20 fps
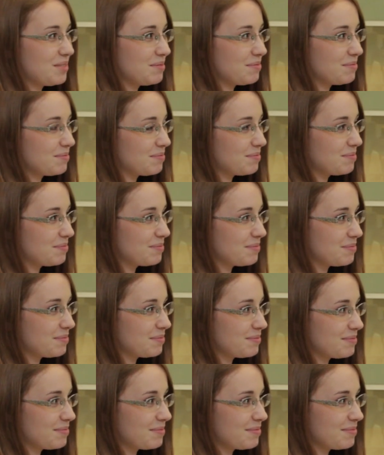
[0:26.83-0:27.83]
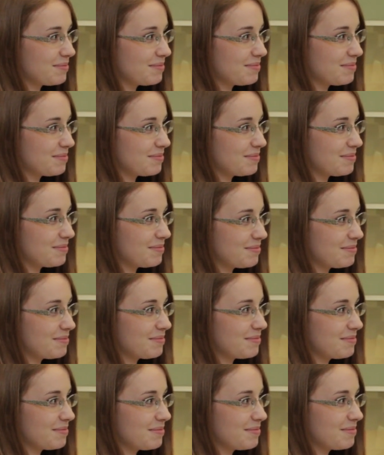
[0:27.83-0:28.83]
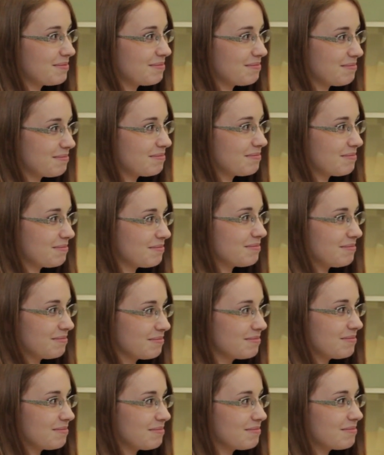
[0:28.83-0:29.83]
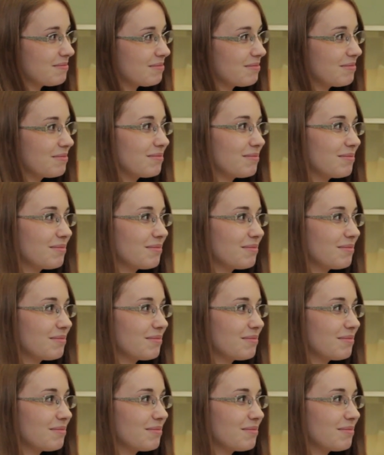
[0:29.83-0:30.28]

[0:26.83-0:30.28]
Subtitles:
(not speaking)